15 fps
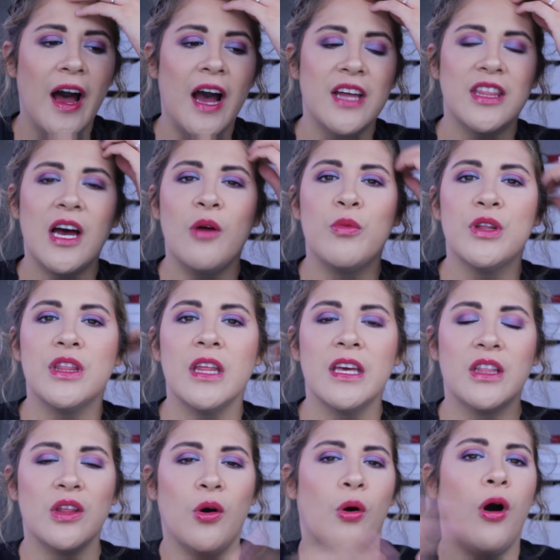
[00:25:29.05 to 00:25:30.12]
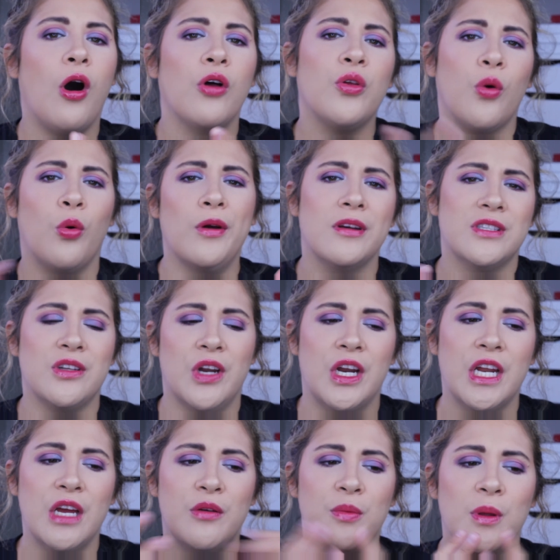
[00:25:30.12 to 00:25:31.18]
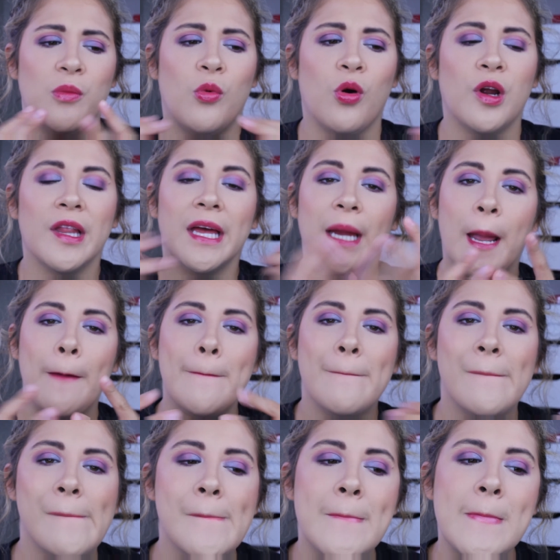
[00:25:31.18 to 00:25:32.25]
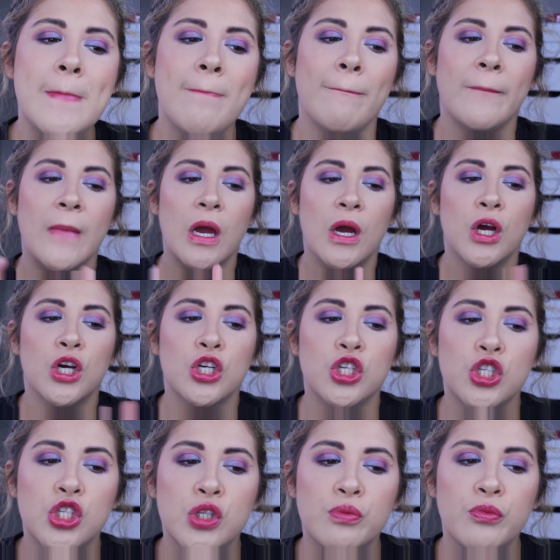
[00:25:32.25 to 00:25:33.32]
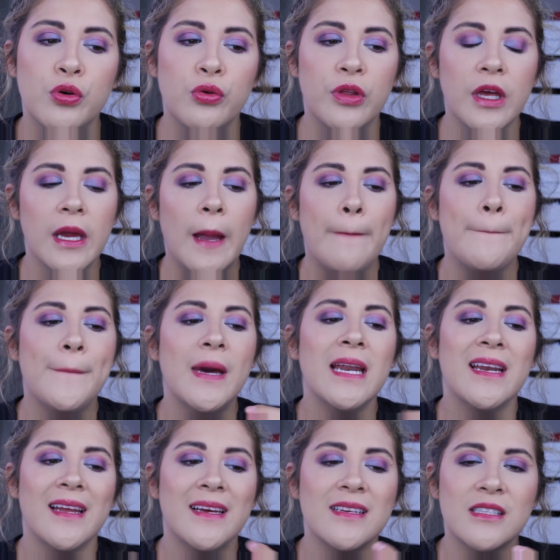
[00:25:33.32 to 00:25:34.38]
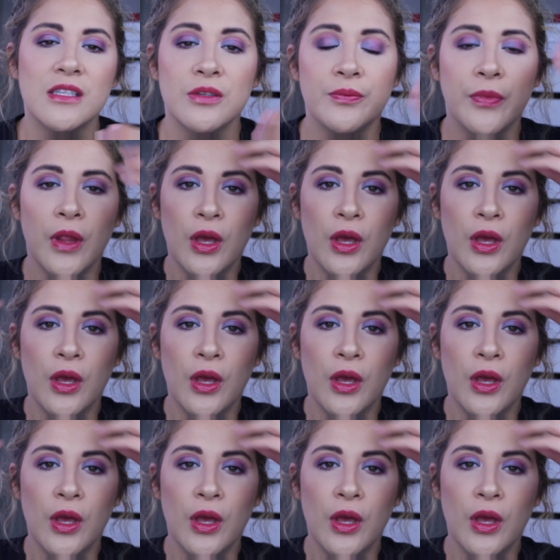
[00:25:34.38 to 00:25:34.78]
I thought with like all the oils that are in it, it would be more like smoothing, but it is.